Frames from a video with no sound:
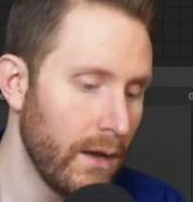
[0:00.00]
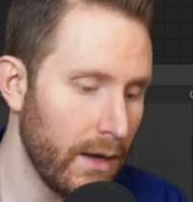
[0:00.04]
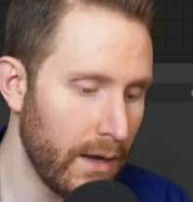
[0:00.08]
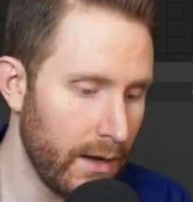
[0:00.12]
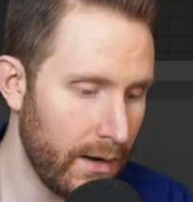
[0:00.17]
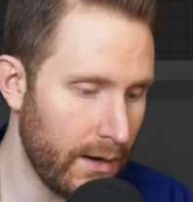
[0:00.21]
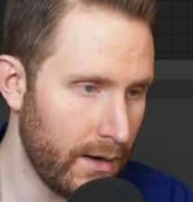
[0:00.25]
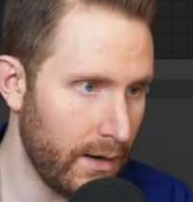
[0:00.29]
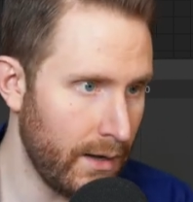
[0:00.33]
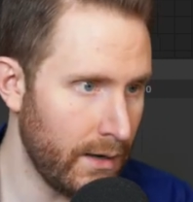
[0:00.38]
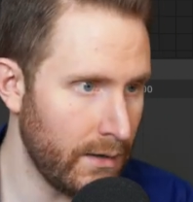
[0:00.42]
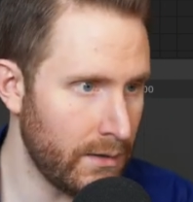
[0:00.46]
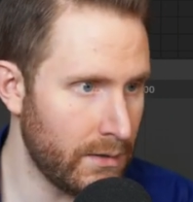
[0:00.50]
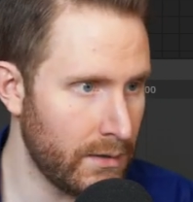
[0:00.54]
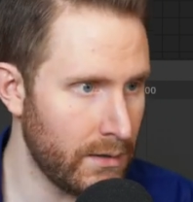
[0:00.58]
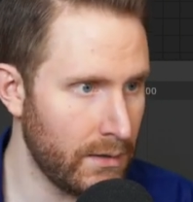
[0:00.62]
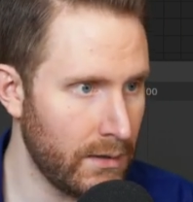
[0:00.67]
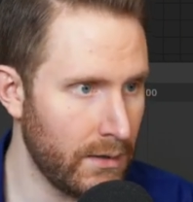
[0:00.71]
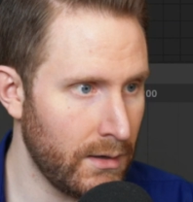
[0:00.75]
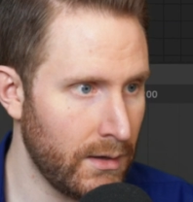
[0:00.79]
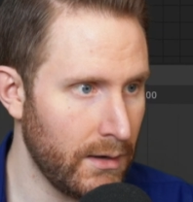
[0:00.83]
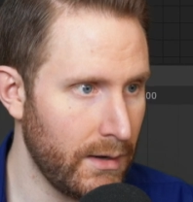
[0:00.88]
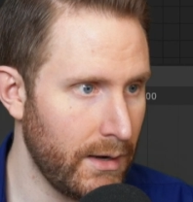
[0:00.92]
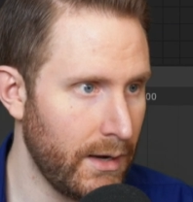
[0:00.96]
Hit
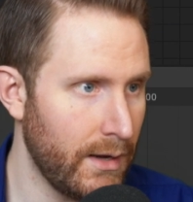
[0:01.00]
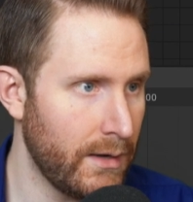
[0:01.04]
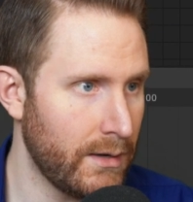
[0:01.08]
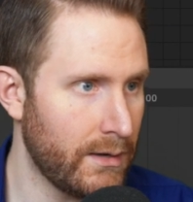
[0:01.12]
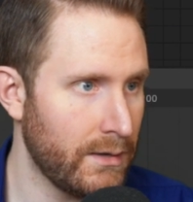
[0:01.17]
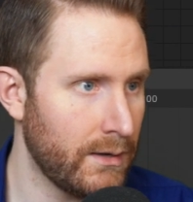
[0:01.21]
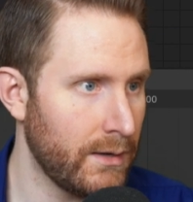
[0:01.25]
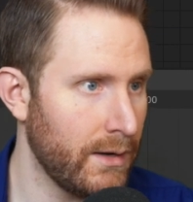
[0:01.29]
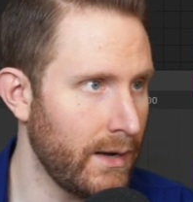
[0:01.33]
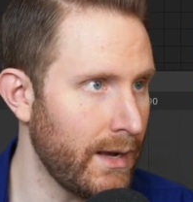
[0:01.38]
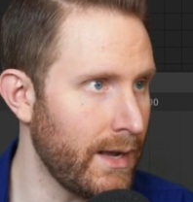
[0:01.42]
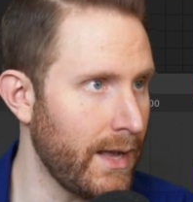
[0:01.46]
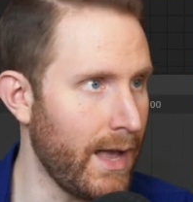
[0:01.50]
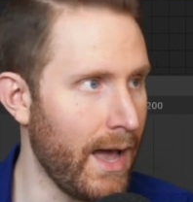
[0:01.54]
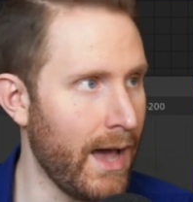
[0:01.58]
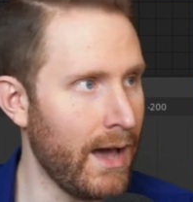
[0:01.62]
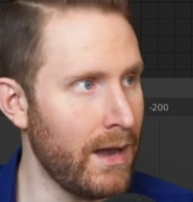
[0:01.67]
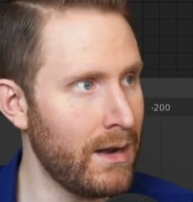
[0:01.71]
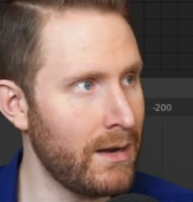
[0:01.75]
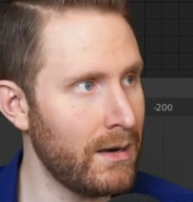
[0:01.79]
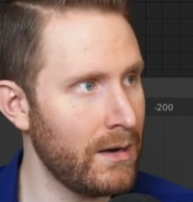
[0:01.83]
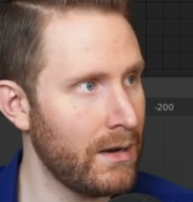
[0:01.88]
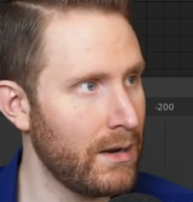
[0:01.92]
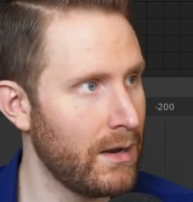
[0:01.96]
enter, enter
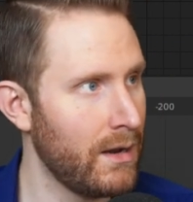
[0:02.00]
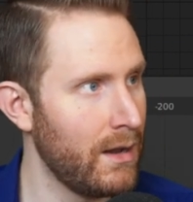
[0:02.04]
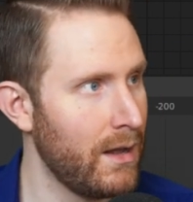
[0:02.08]
again,